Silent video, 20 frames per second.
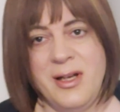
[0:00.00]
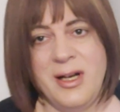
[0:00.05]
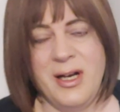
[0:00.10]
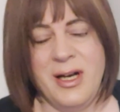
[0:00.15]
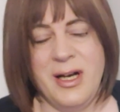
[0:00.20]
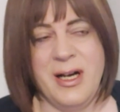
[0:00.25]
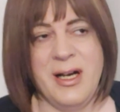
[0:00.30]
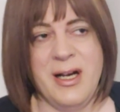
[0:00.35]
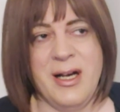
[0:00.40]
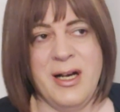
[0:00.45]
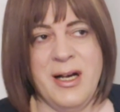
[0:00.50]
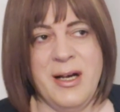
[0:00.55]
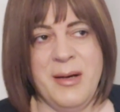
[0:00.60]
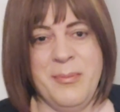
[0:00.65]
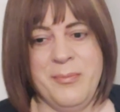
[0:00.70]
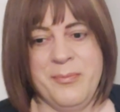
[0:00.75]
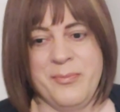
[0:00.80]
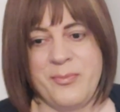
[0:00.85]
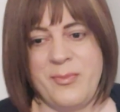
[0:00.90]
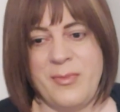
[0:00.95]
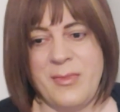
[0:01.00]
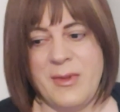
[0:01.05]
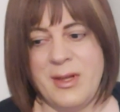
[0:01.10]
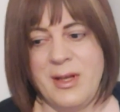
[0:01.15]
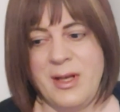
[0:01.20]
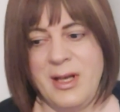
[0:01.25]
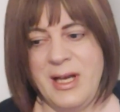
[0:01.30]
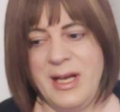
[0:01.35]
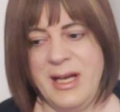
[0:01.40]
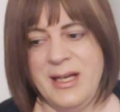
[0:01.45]

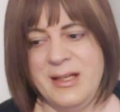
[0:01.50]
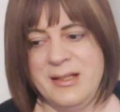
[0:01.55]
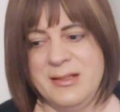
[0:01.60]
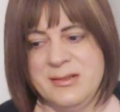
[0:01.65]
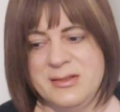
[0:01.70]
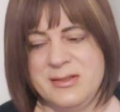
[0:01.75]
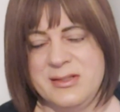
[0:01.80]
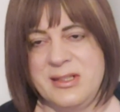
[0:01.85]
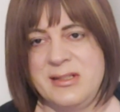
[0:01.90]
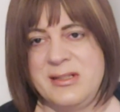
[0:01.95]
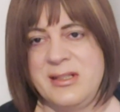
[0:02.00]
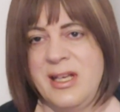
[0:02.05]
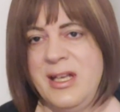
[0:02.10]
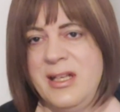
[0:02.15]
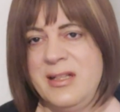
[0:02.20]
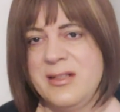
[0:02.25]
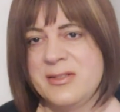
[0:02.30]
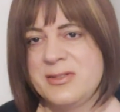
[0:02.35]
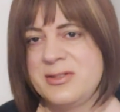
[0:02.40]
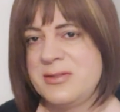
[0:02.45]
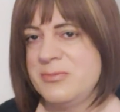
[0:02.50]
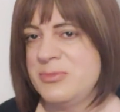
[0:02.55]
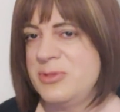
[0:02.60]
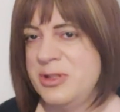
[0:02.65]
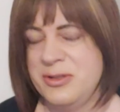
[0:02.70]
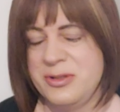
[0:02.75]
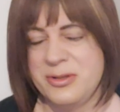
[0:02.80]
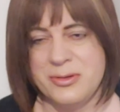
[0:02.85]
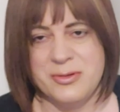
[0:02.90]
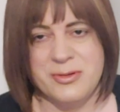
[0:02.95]
and he does some
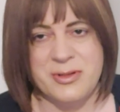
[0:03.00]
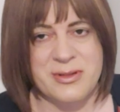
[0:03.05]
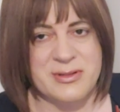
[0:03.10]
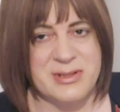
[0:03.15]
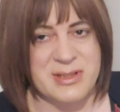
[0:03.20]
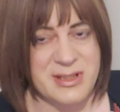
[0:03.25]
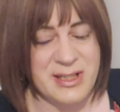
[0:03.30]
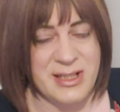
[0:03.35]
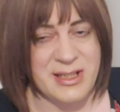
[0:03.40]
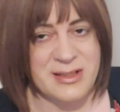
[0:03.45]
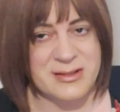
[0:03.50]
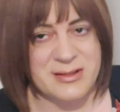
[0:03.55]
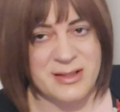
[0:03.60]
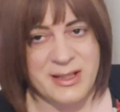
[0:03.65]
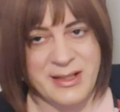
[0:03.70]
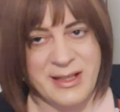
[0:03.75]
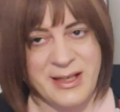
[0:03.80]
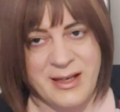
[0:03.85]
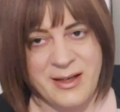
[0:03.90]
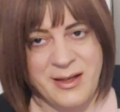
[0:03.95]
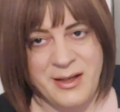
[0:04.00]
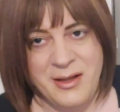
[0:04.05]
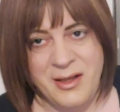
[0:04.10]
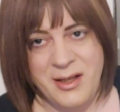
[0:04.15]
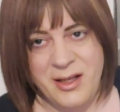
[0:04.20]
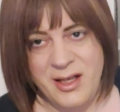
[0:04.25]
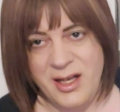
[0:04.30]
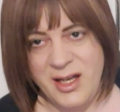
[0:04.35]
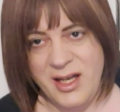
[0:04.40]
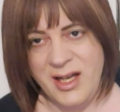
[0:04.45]
tutorials and things like that.
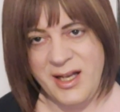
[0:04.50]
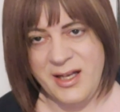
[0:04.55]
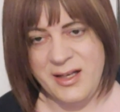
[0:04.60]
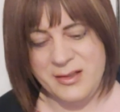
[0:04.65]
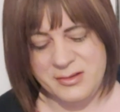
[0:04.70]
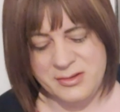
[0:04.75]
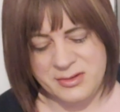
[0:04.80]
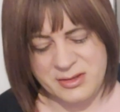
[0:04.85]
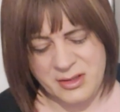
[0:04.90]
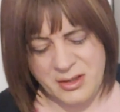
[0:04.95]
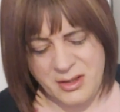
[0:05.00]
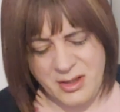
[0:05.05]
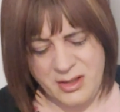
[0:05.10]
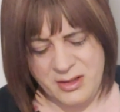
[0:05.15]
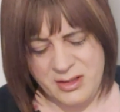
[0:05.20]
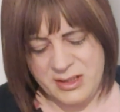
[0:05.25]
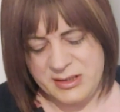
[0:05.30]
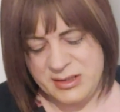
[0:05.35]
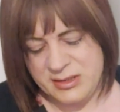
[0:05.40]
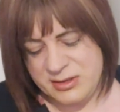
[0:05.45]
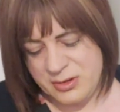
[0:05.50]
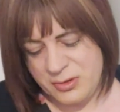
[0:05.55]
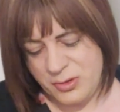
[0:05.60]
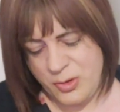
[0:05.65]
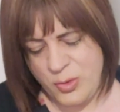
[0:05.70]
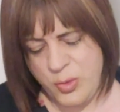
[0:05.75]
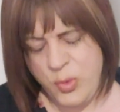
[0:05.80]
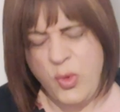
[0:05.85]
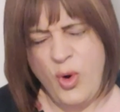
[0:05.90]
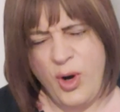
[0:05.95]
And this isn't
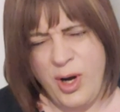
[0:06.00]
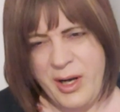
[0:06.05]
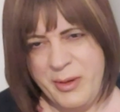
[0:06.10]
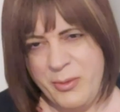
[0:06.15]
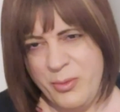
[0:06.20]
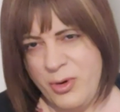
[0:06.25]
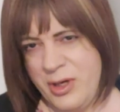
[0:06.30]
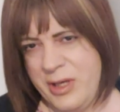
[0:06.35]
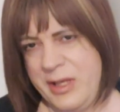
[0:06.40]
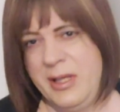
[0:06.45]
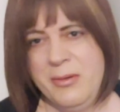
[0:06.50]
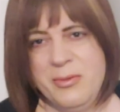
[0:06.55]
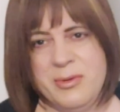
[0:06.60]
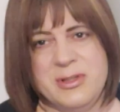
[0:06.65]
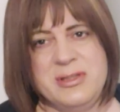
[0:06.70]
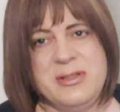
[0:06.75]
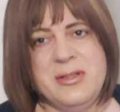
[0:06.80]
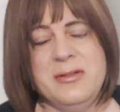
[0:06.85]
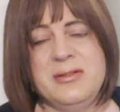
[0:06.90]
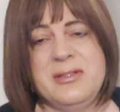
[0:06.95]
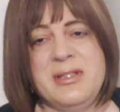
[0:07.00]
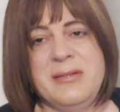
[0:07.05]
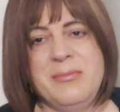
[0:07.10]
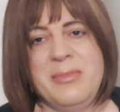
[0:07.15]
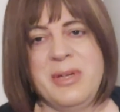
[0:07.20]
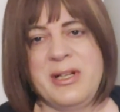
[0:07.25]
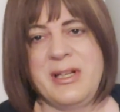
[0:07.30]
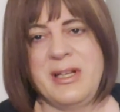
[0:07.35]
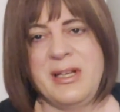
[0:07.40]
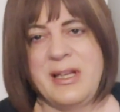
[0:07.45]
quite what he was using,
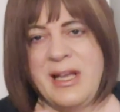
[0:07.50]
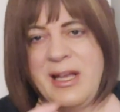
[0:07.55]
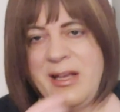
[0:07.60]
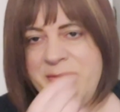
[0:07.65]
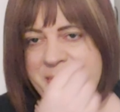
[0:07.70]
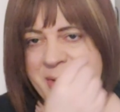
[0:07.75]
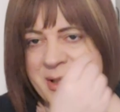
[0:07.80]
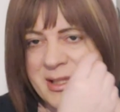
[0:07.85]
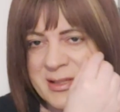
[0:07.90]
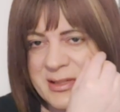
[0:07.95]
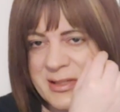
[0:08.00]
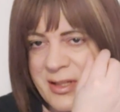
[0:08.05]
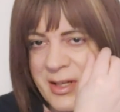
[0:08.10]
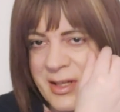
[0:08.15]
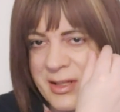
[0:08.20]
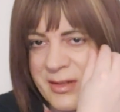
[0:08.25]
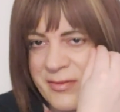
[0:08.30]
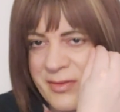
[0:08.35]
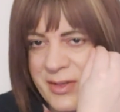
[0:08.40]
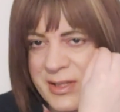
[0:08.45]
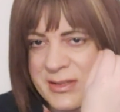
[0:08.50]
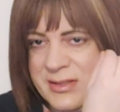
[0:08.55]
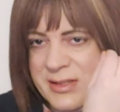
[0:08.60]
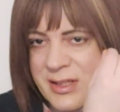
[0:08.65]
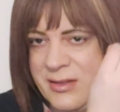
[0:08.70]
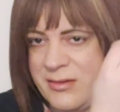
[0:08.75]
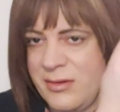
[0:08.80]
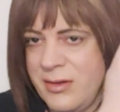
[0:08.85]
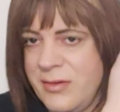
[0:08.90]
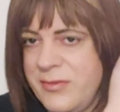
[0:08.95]
but it gave me this kind of
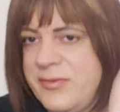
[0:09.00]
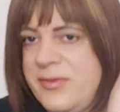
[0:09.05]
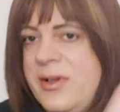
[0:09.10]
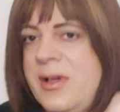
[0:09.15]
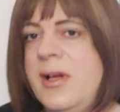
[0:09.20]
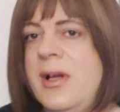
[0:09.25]
idea of